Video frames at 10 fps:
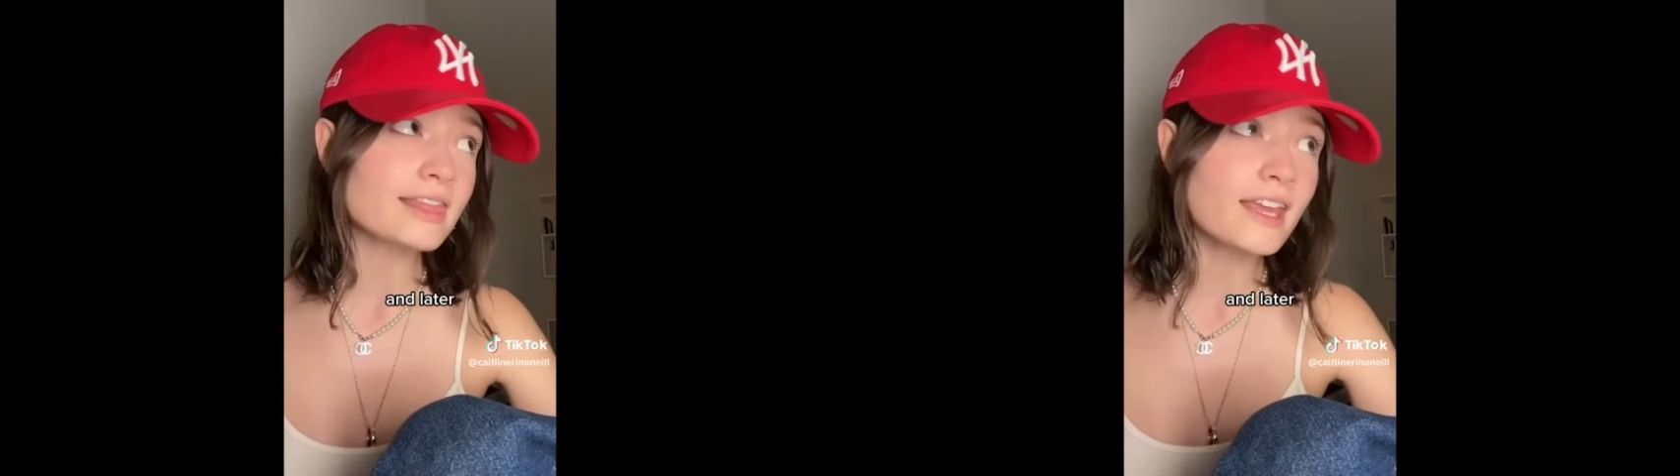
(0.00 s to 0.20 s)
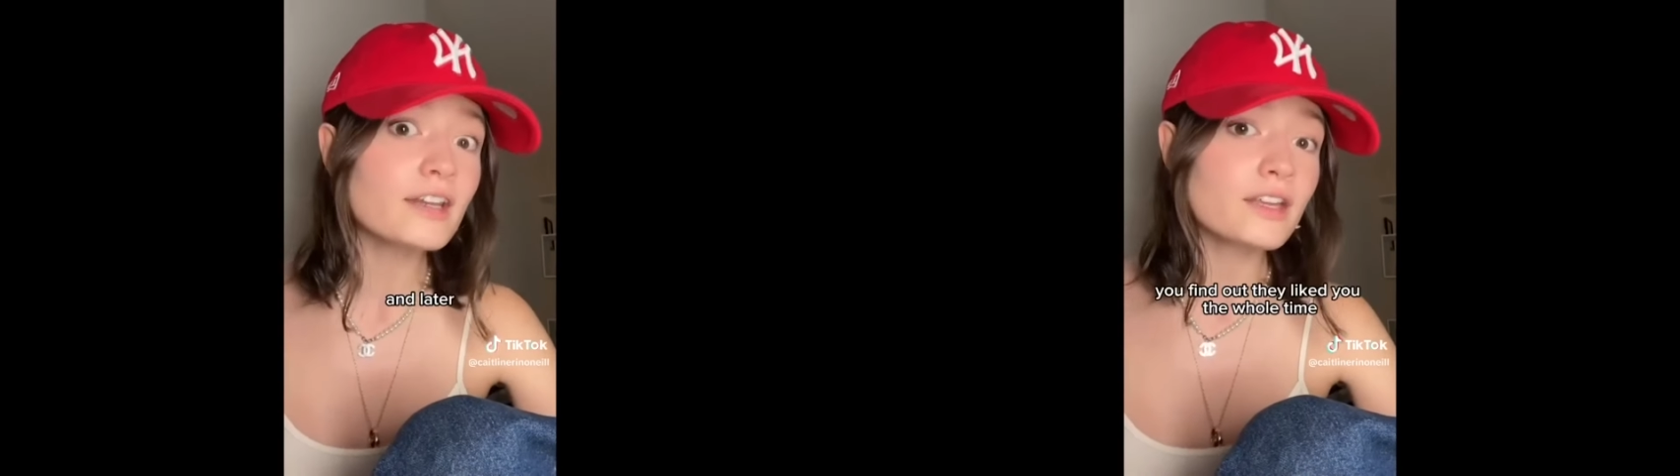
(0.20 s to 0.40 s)

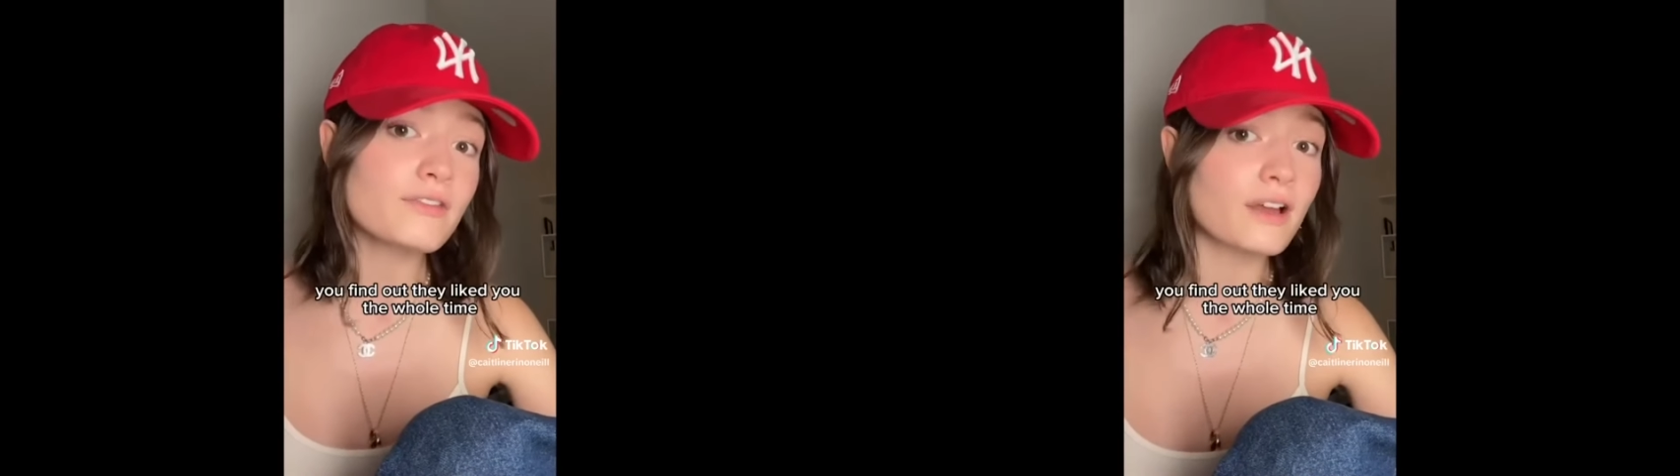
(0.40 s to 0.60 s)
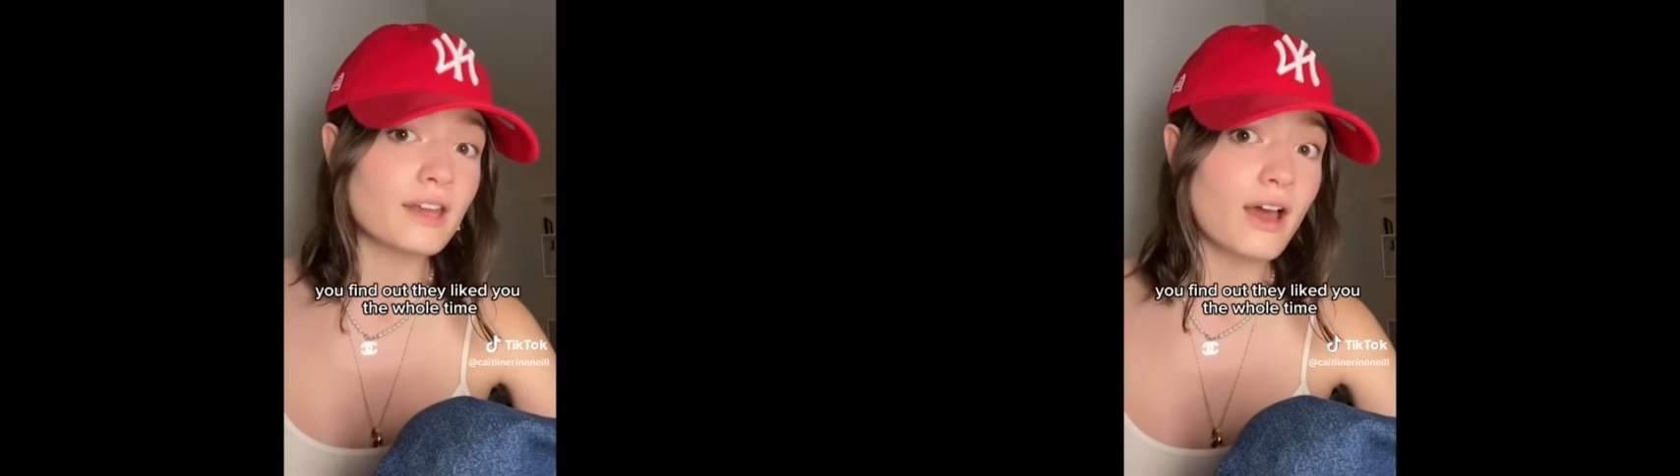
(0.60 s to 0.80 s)
And later
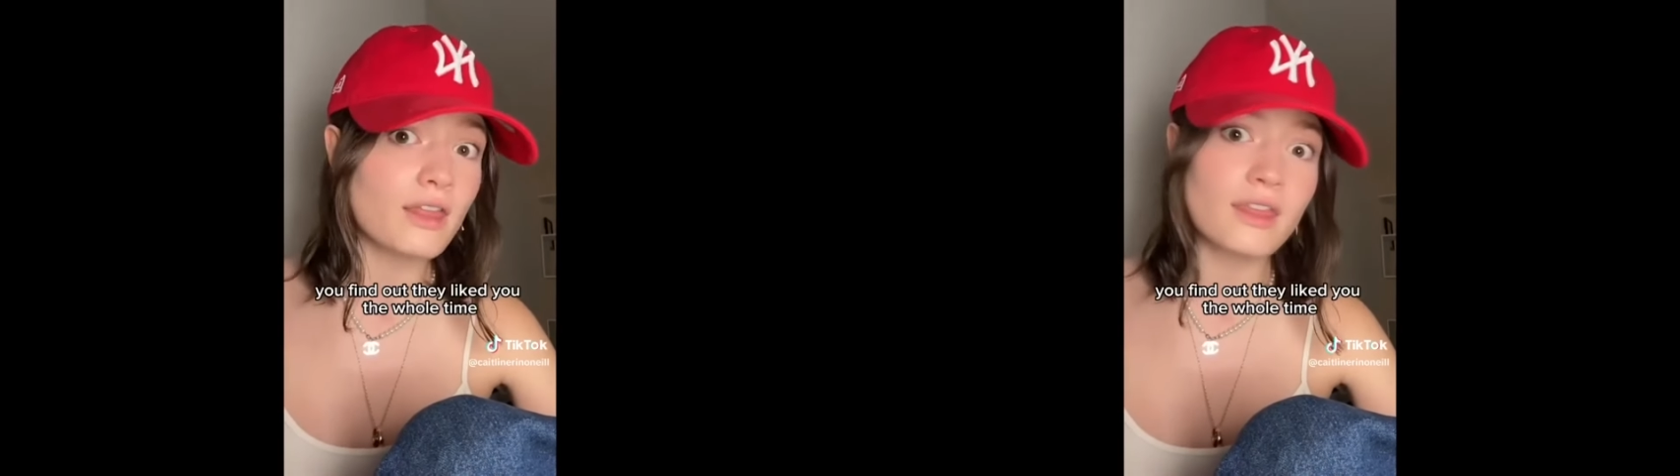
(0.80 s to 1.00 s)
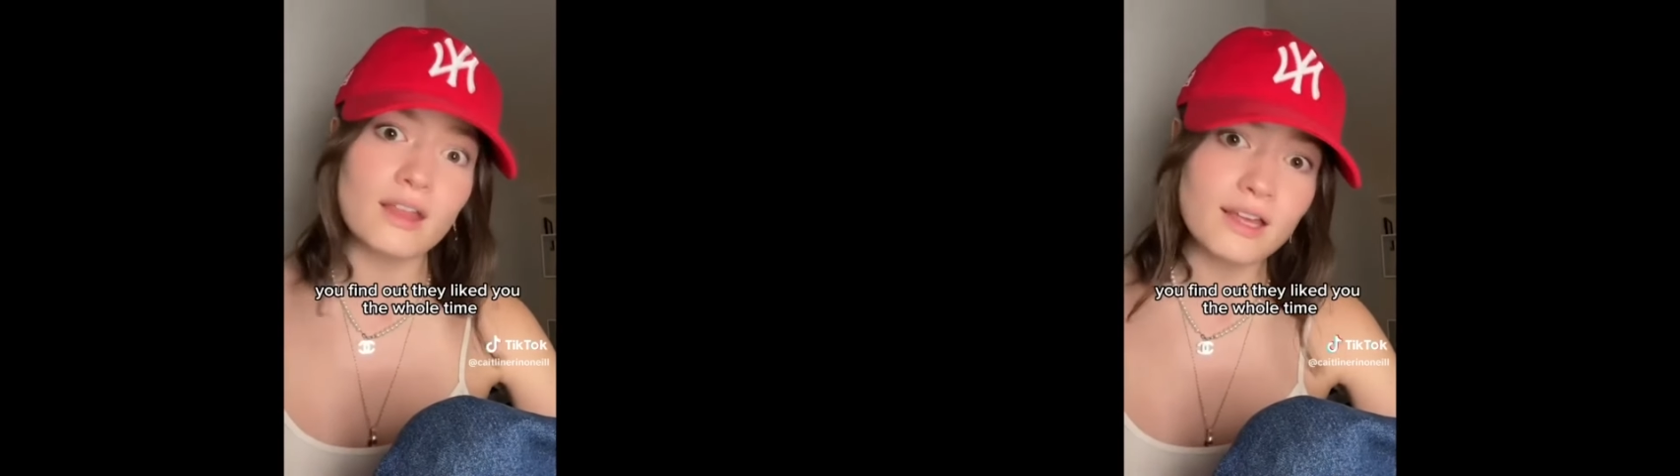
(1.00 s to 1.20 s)
you find out they